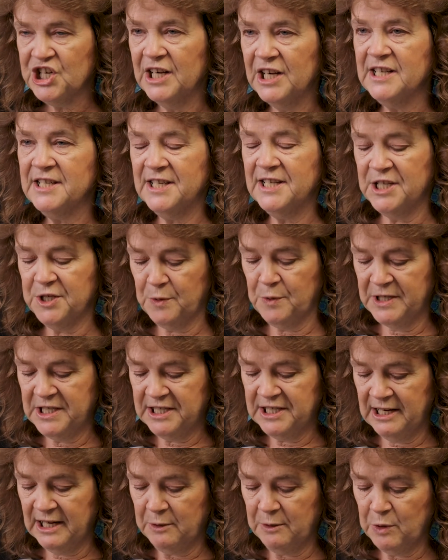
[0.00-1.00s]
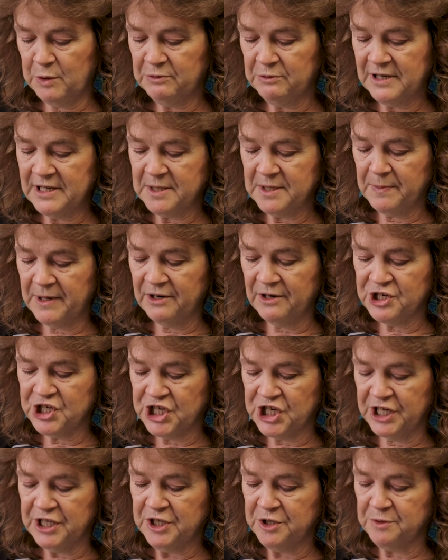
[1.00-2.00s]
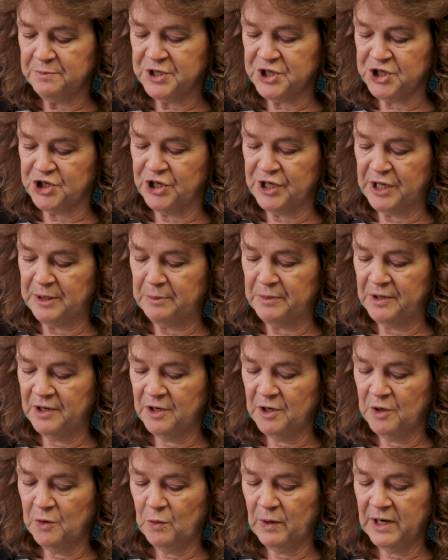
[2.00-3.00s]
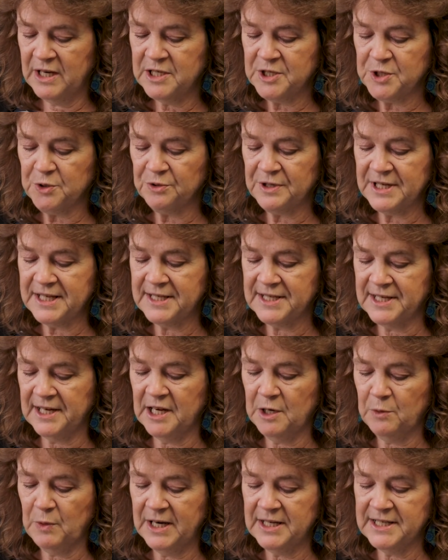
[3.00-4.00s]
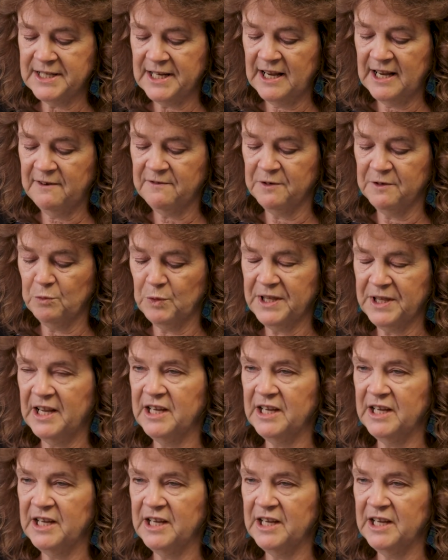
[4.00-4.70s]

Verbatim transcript: Genesis twenty-eight, we read about Jacob's dream, where he saw a stairway to heaven with